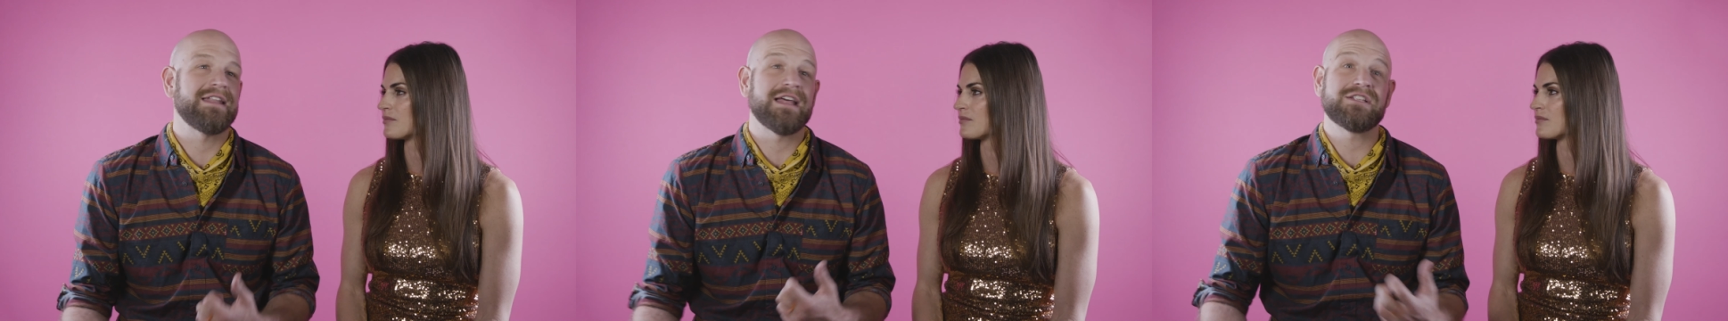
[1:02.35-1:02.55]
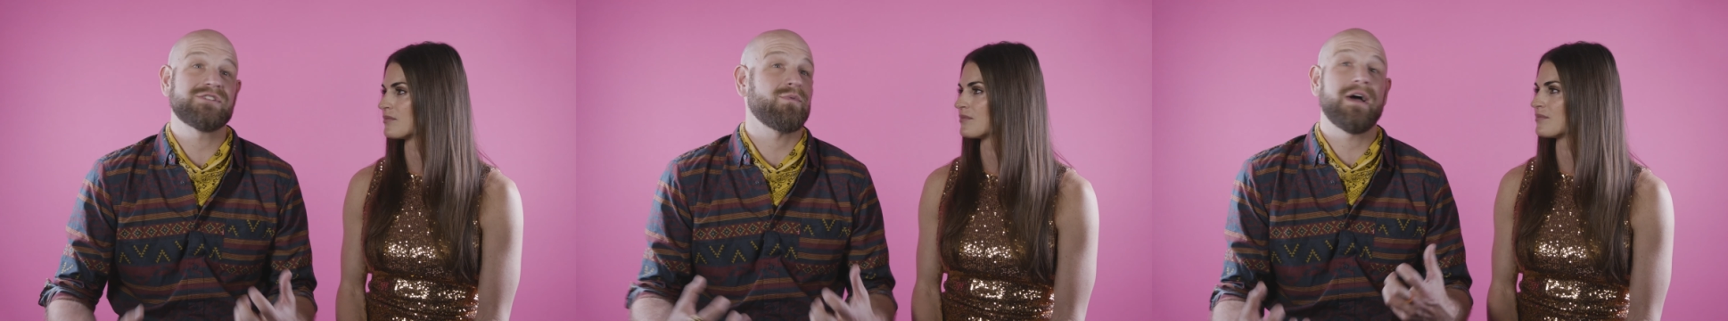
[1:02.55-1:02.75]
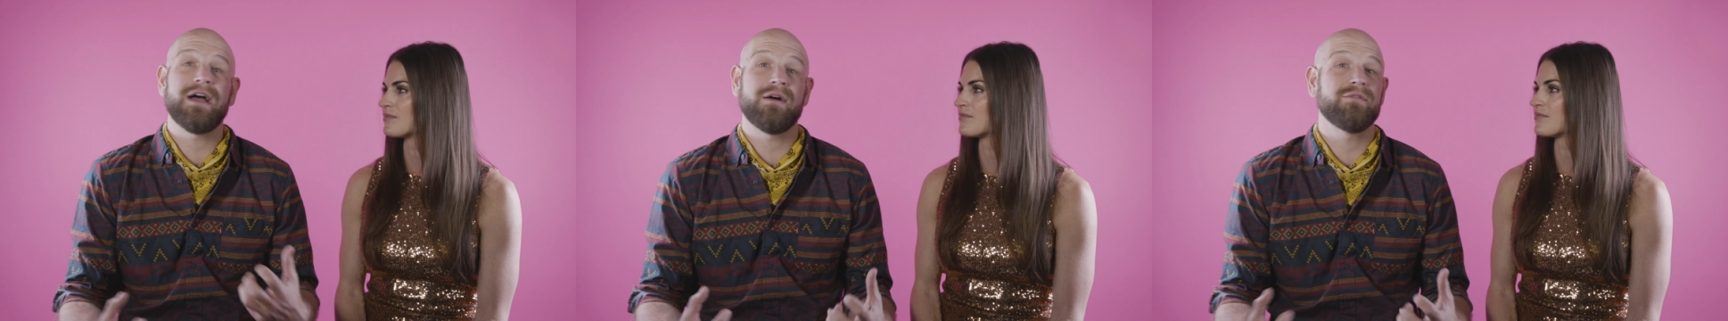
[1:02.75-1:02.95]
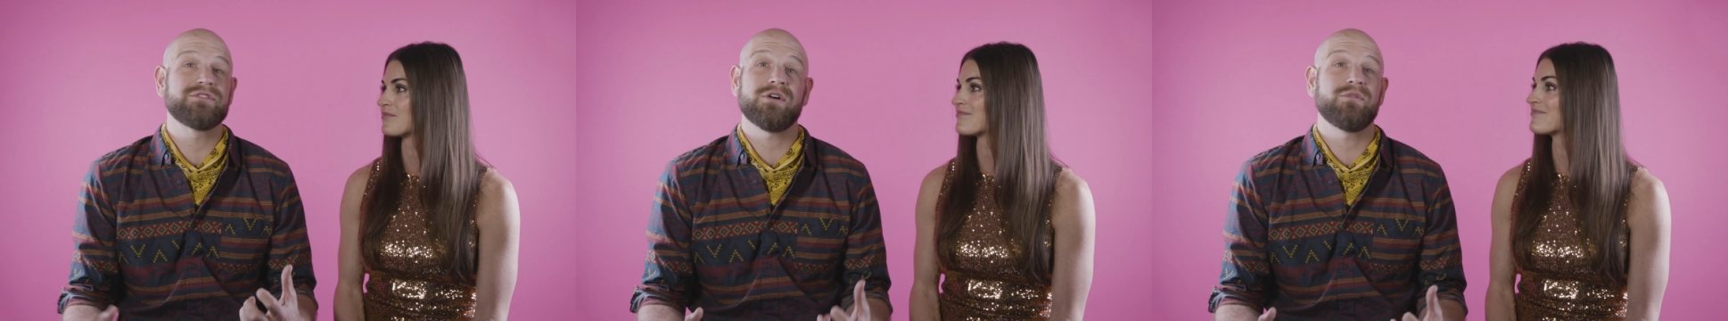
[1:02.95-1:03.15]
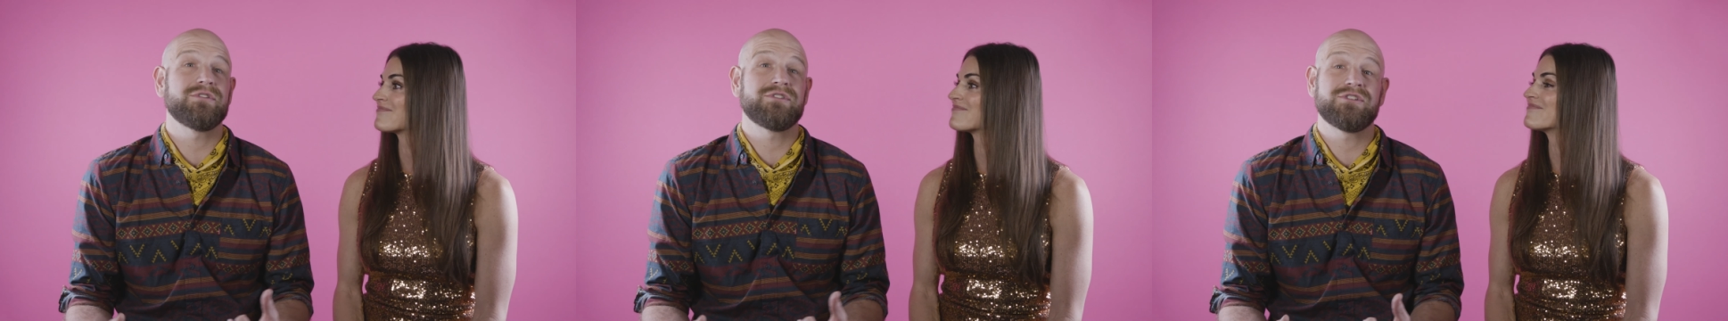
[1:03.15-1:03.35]
Speaker 1: And that's why I
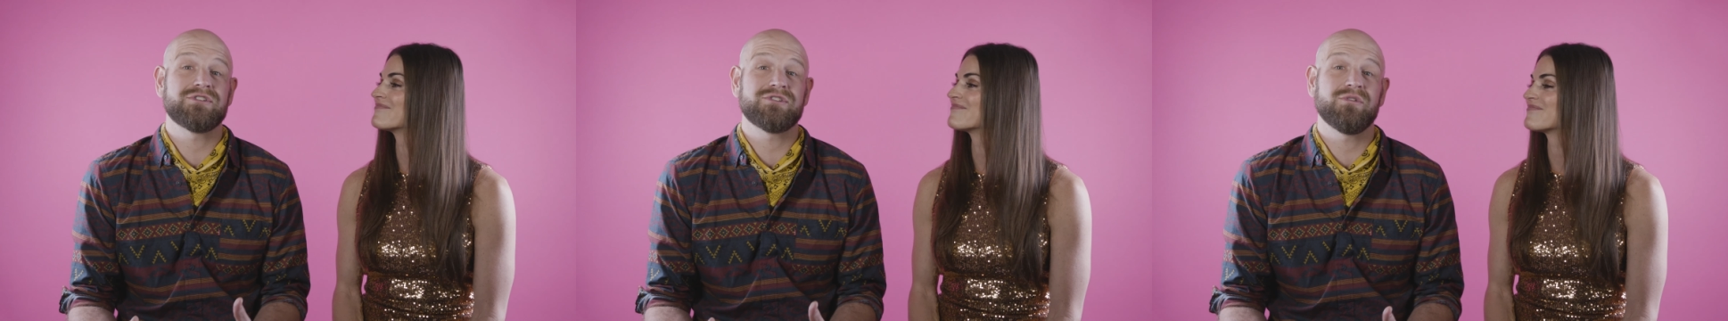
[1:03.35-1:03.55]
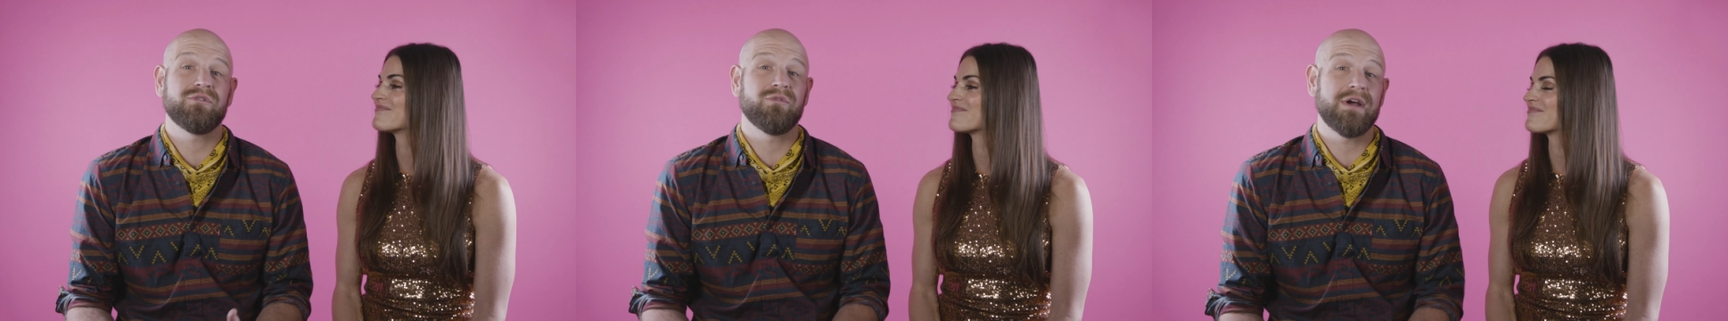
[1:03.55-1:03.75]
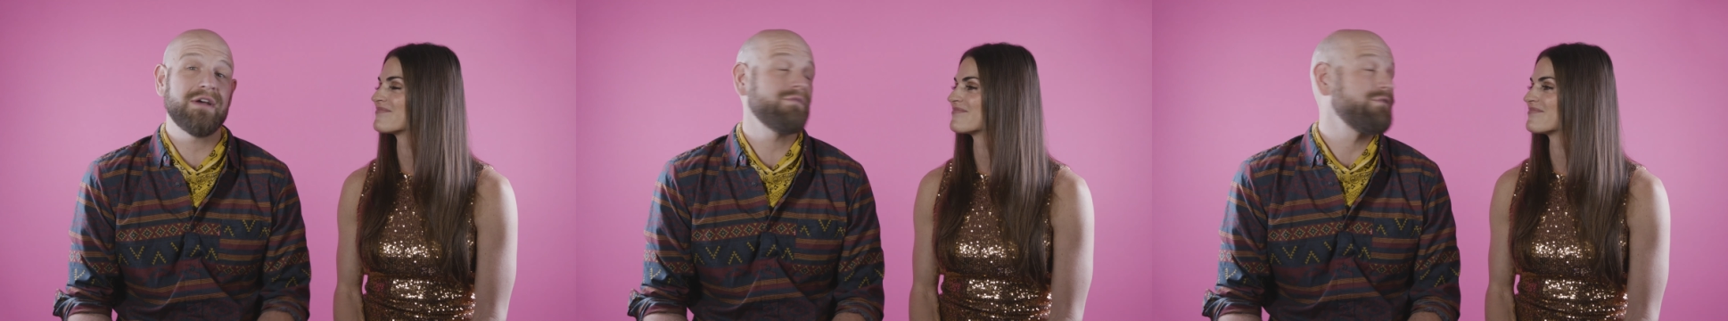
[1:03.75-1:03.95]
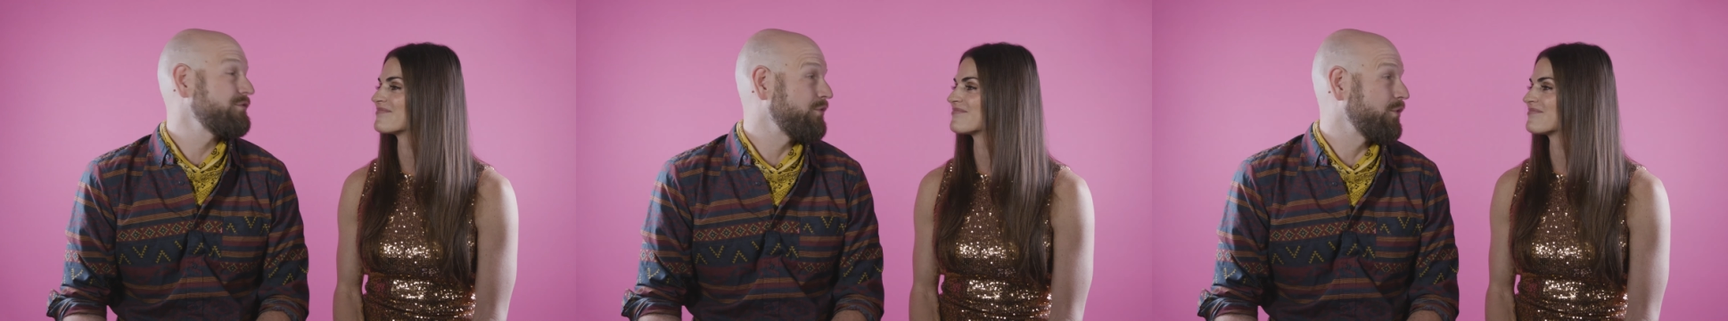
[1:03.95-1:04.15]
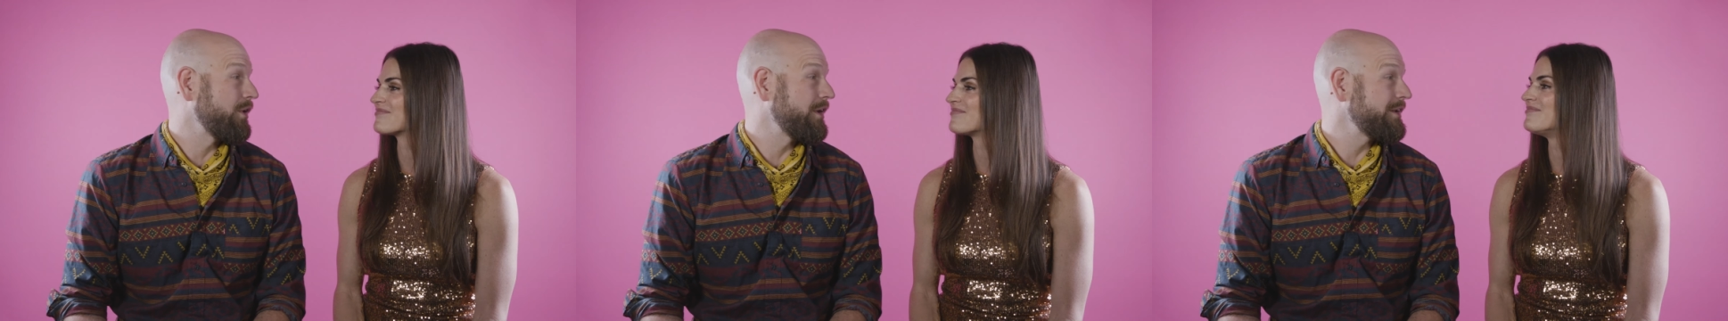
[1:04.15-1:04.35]
was always just so
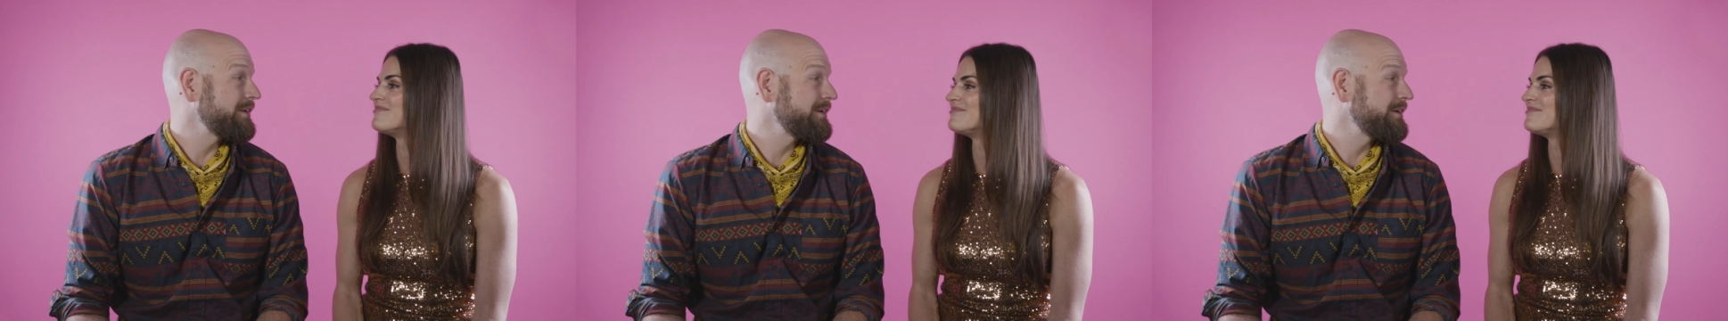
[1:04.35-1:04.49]
grateful for it.